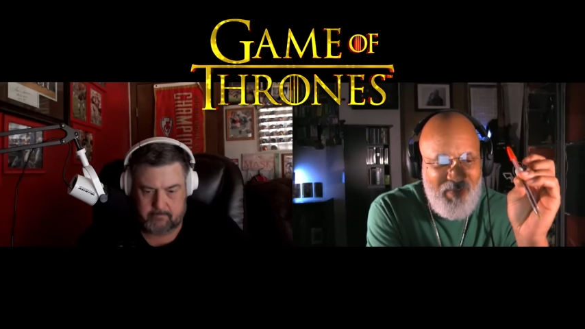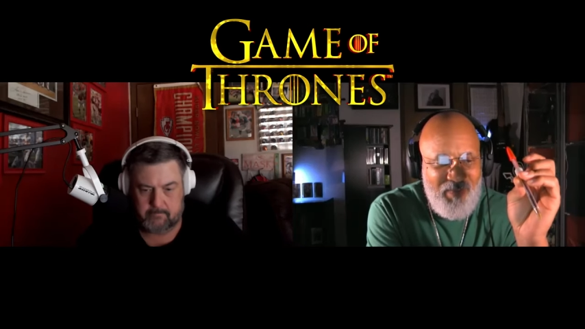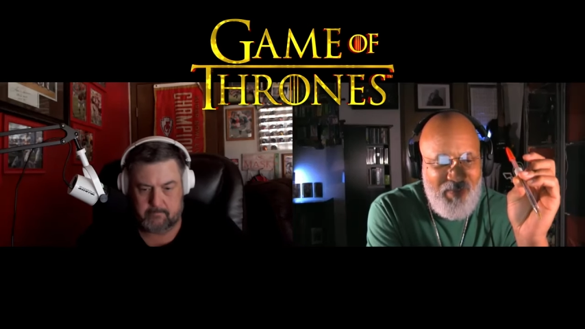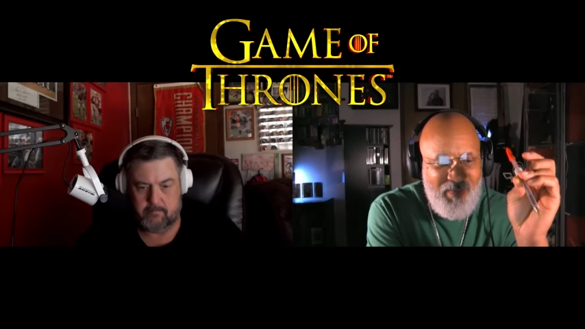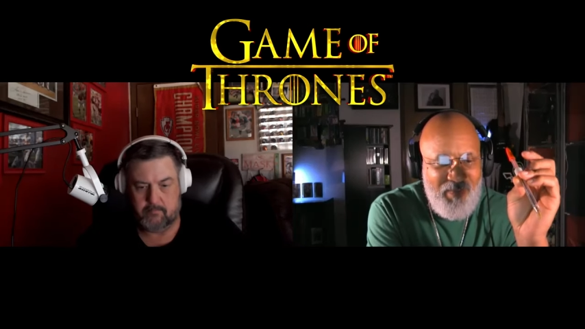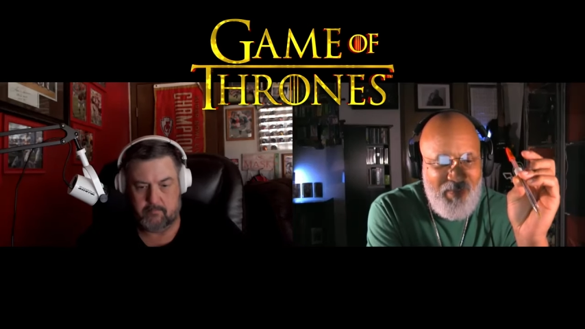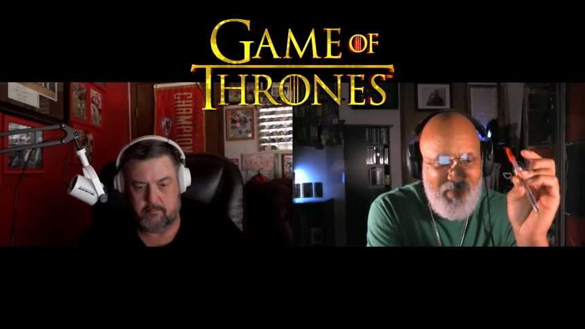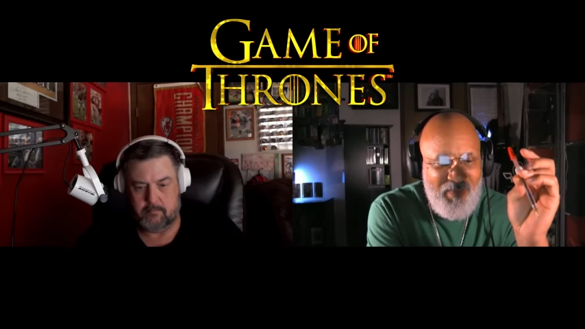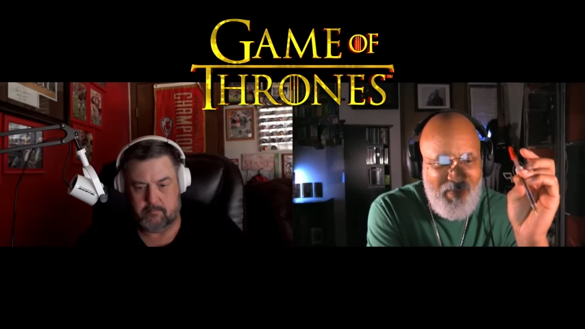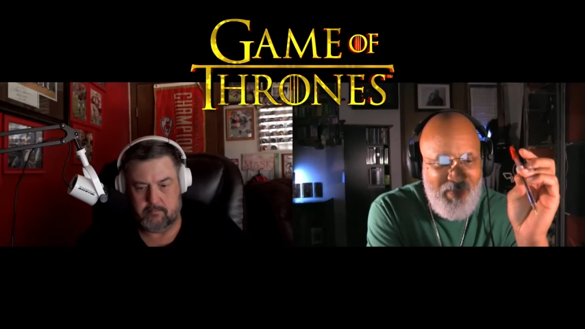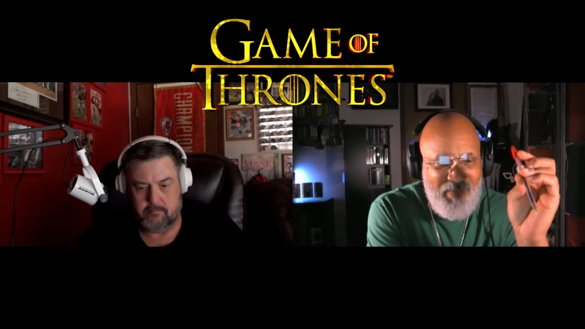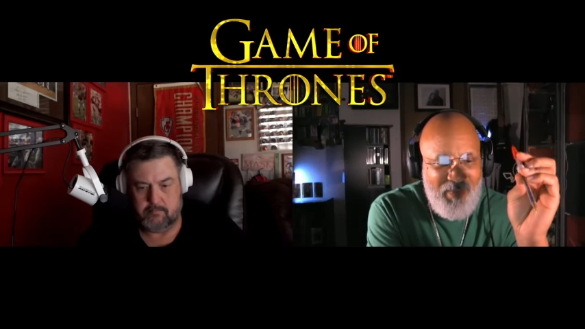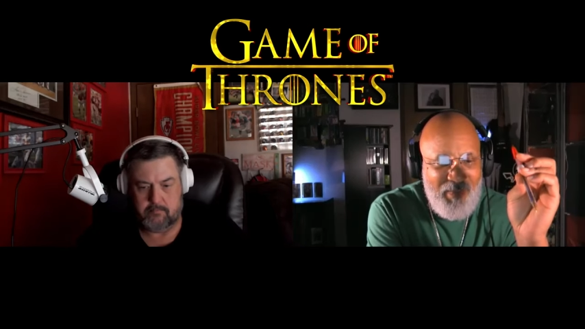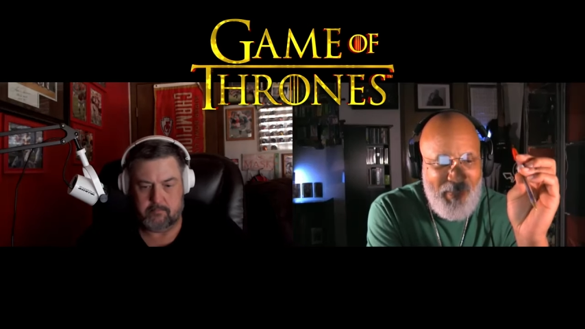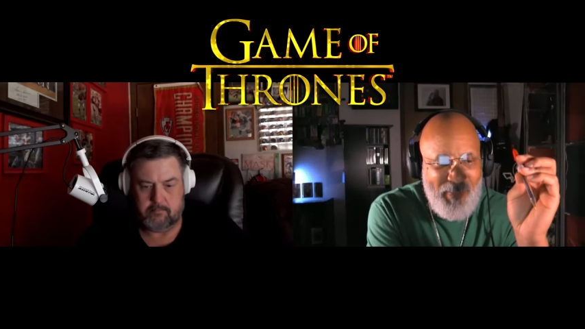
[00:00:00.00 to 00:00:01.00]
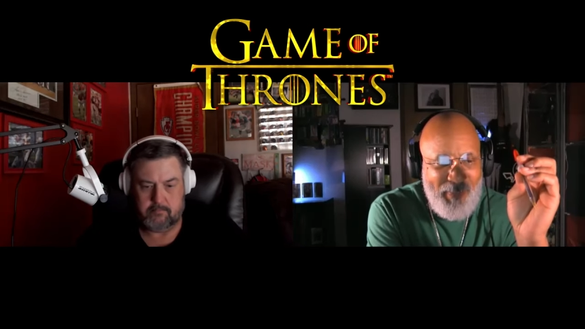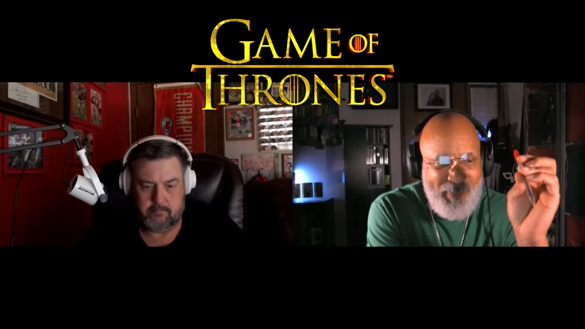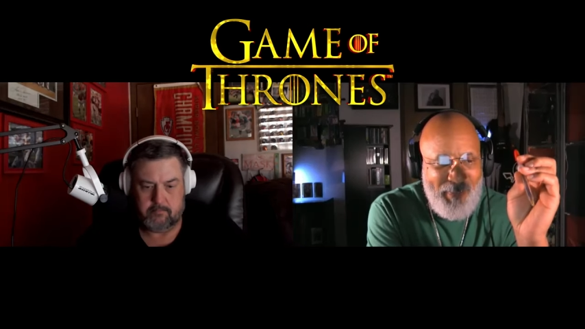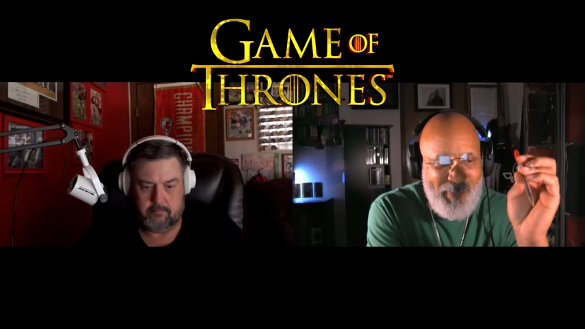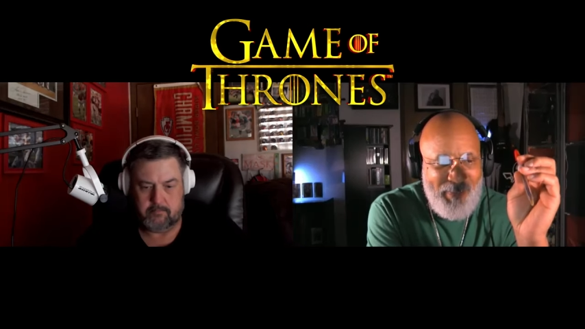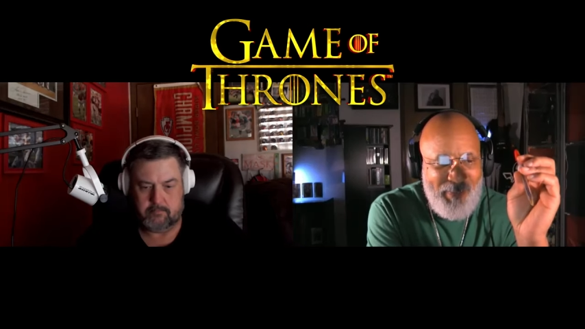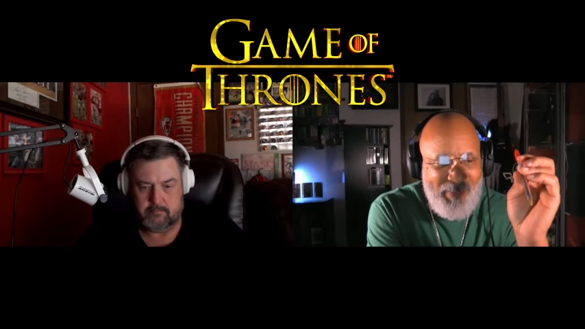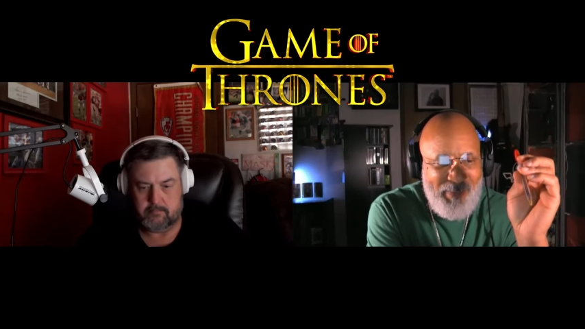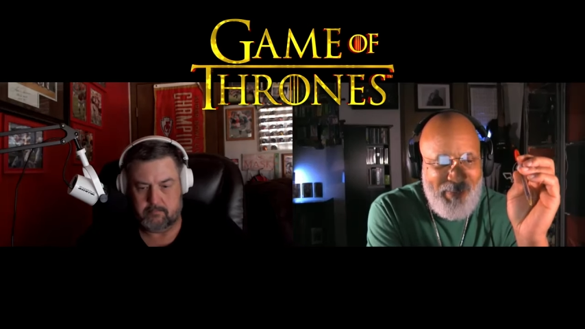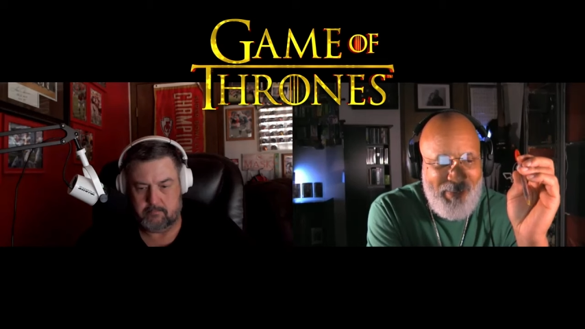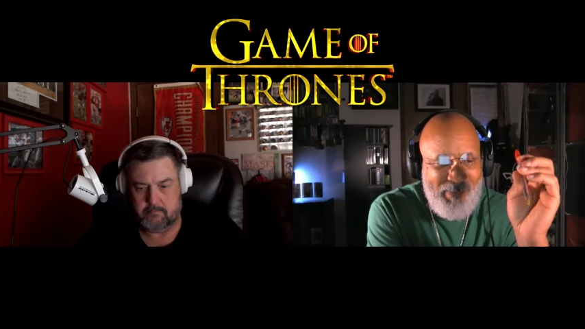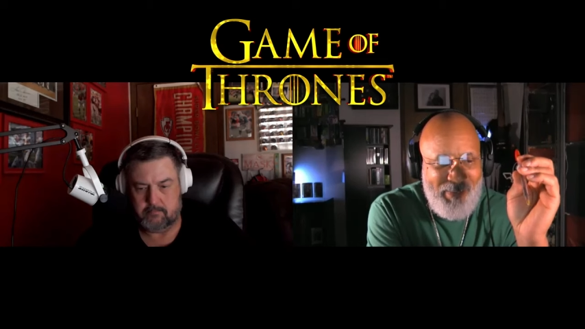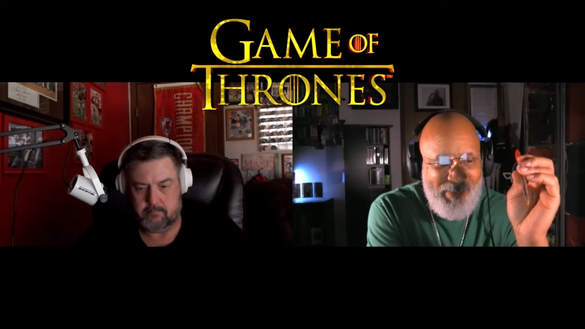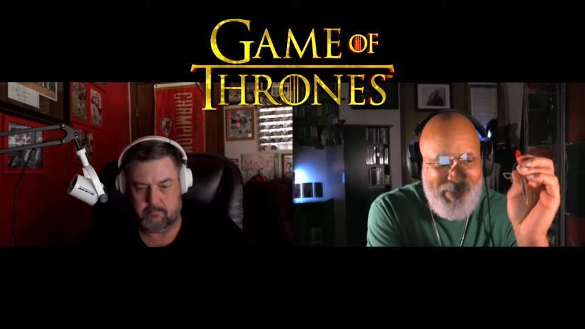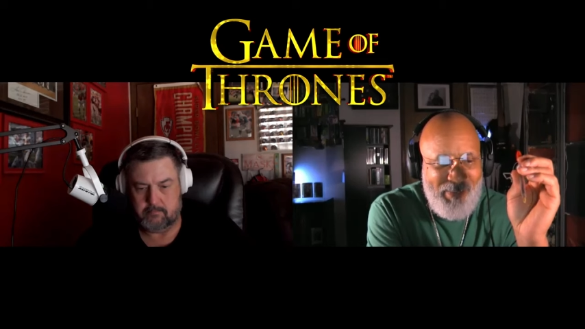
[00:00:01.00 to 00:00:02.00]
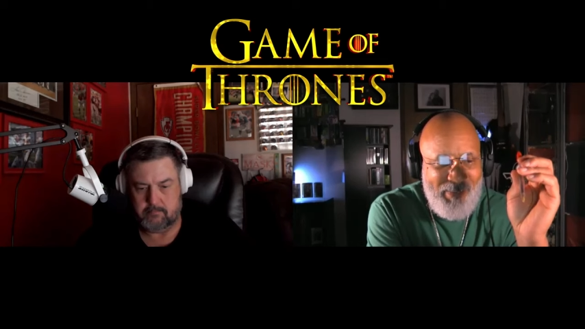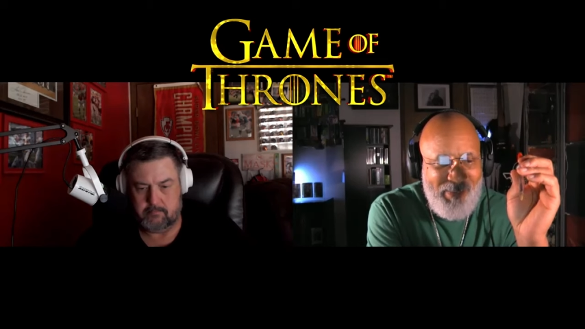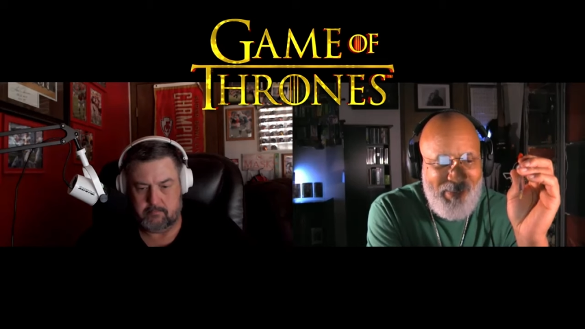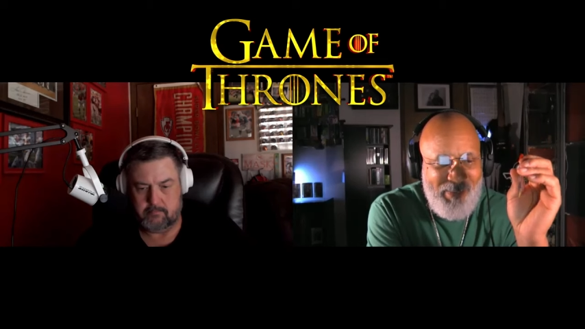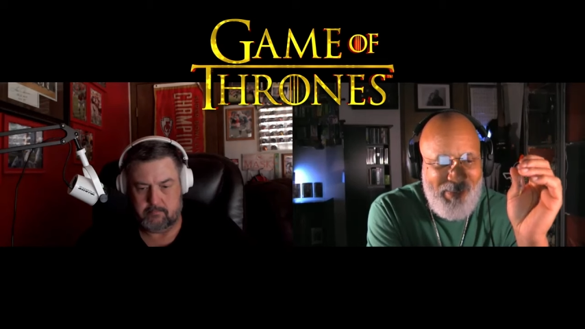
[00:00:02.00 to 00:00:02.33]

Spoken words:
[no speech]